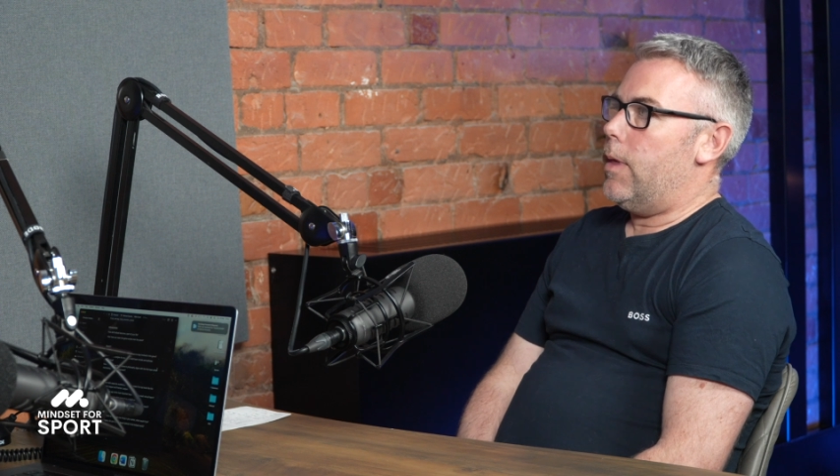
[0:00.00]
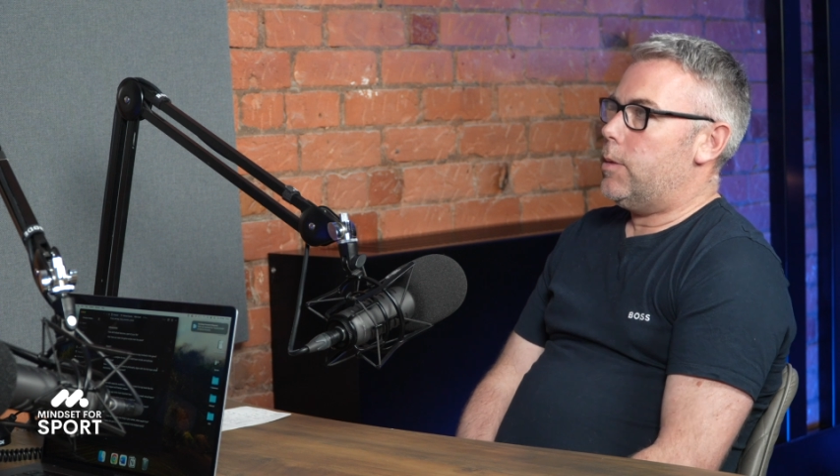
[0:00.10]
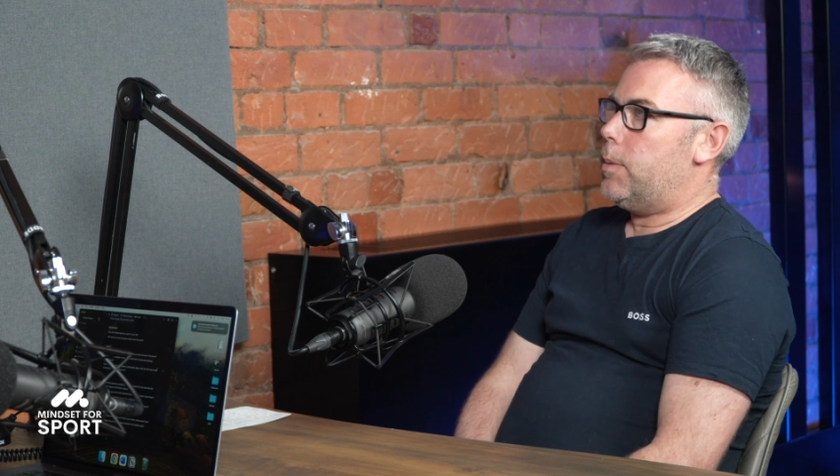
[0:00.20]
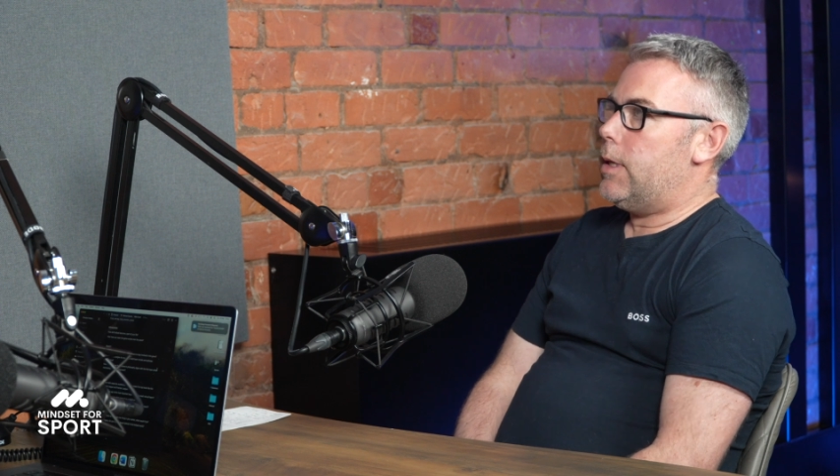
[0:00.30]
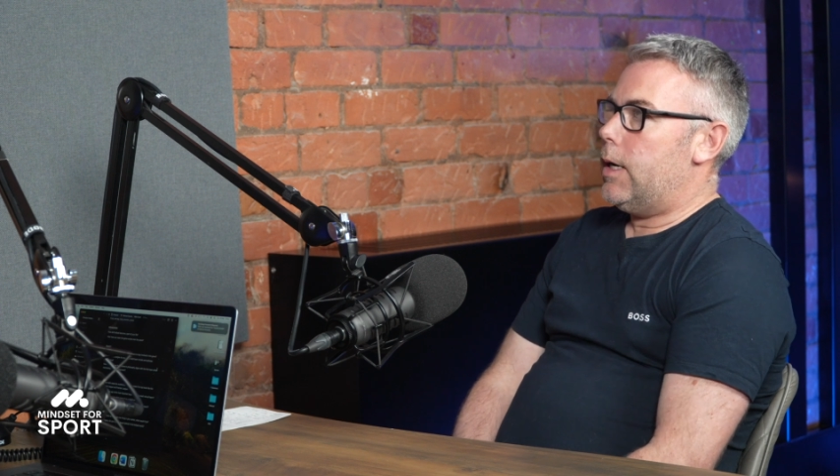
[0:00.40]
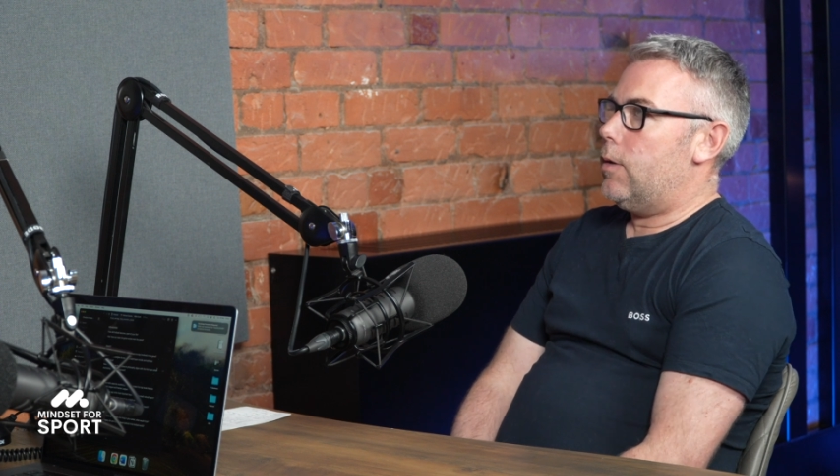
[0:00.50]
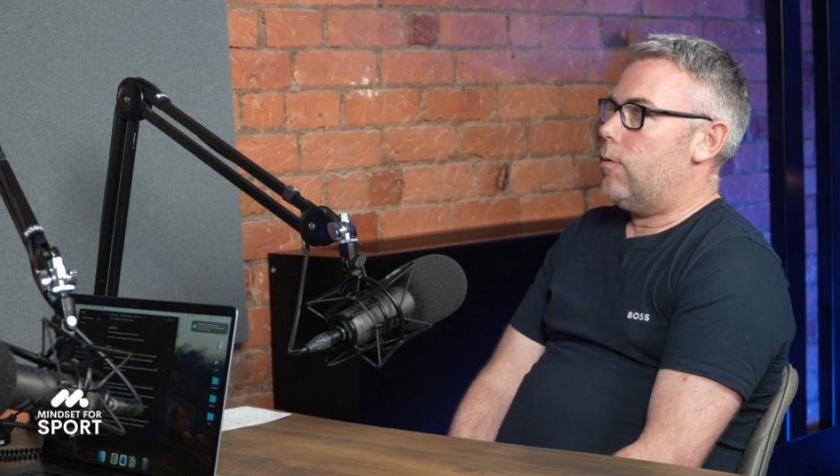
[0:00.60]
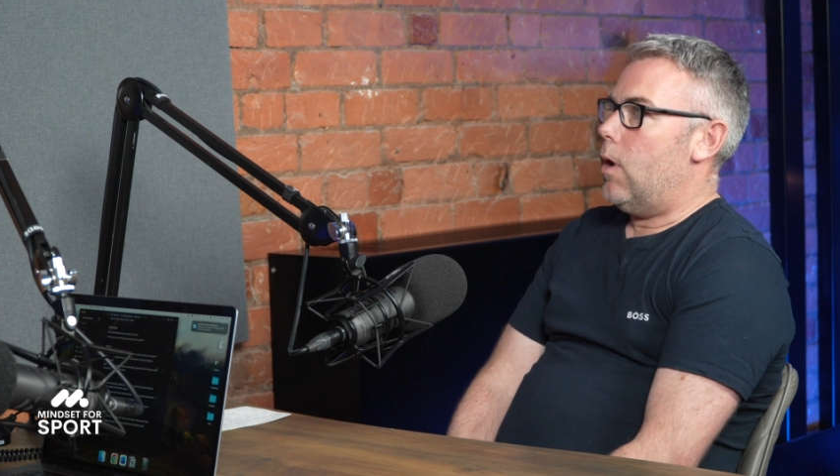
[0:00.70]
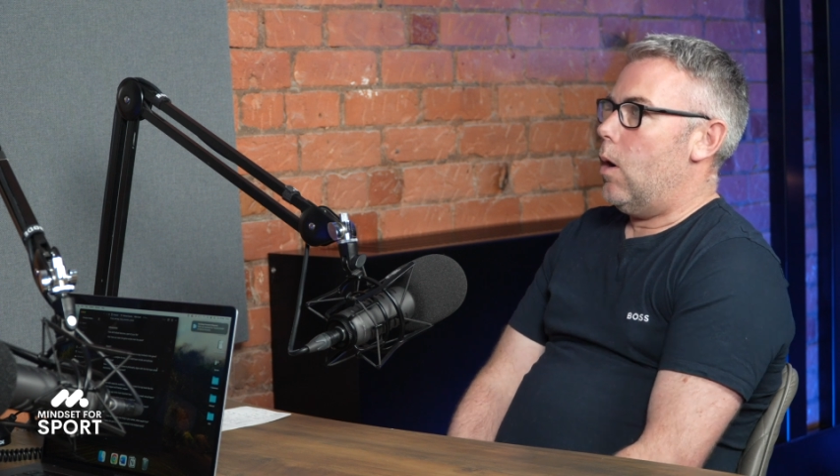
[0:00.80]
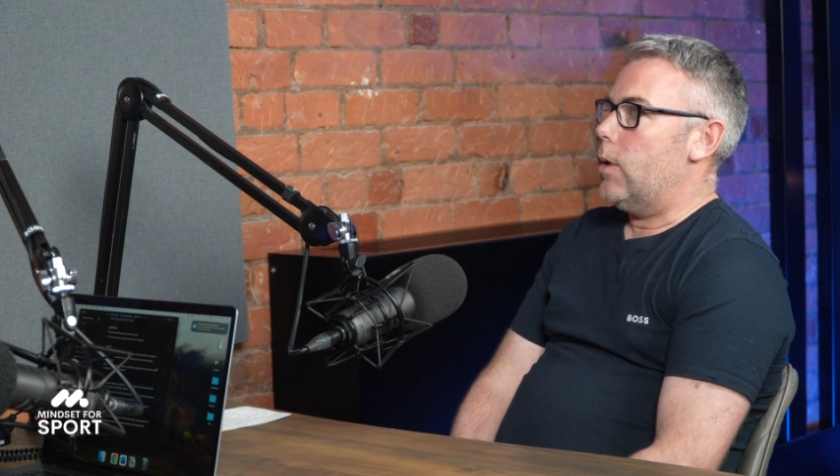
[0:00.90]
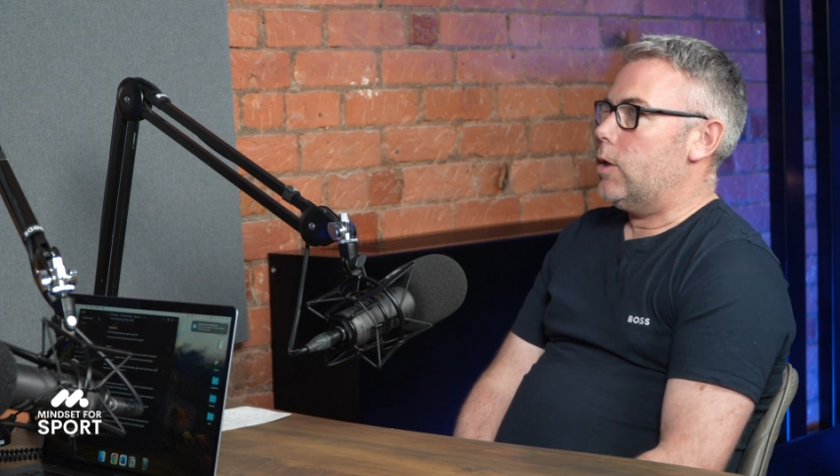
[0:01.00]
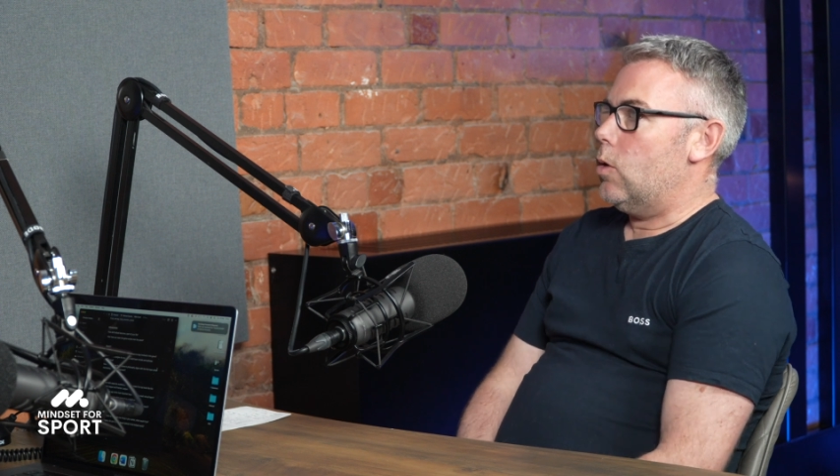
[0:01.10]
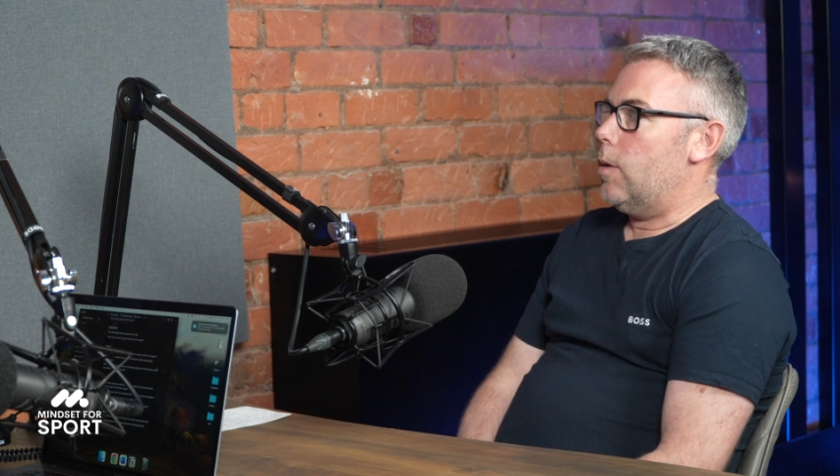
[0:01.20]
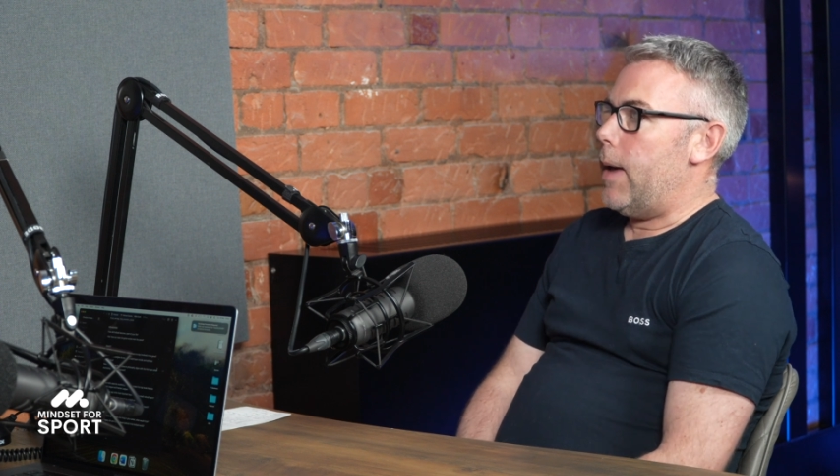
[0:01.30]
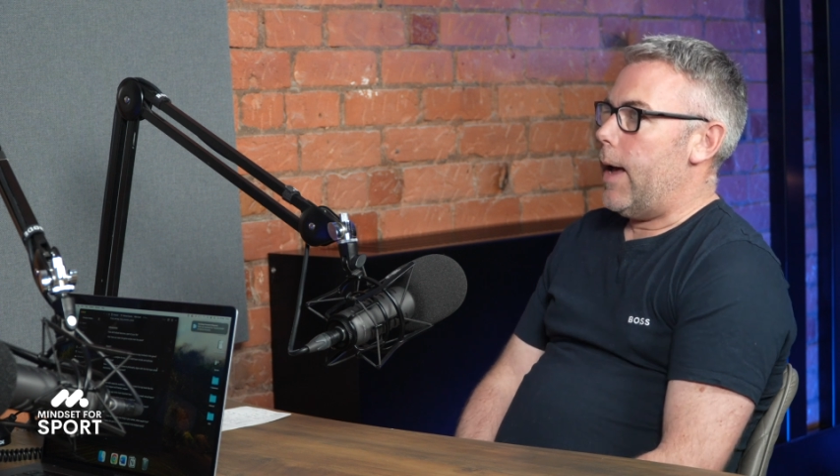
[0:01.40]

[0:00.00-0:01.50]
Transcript: This particular role is all